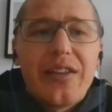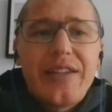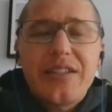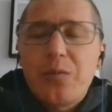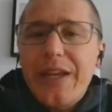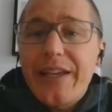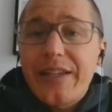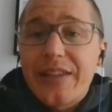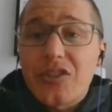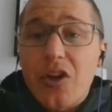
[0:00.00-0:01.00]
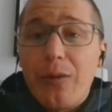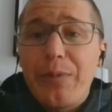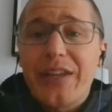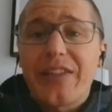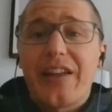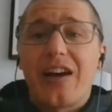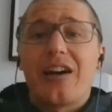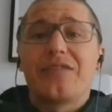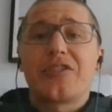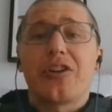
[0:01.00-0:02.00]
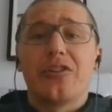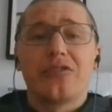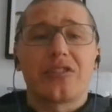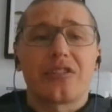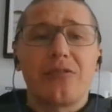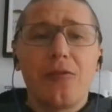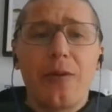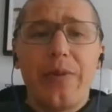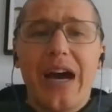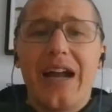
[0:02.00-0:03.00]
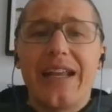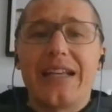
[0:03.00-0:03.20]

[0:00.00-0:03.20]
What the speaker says: this week, the topic that I've chose to talk about